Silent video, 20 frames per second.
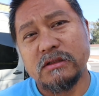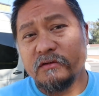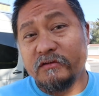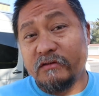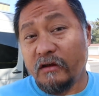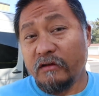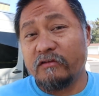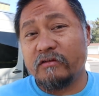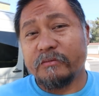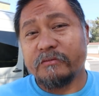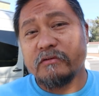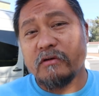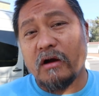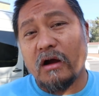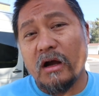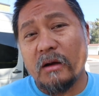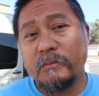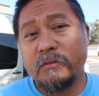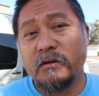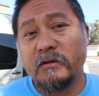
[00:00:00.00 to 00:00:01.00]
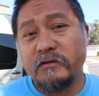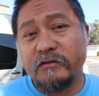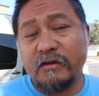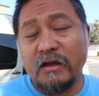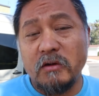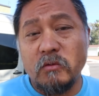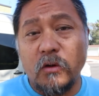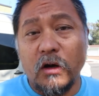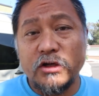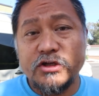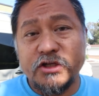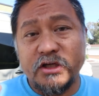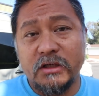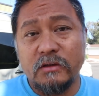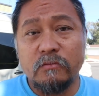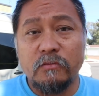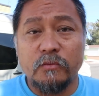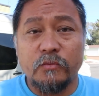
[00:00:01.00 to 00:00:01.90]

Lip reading: Stay subscribed, stay watching.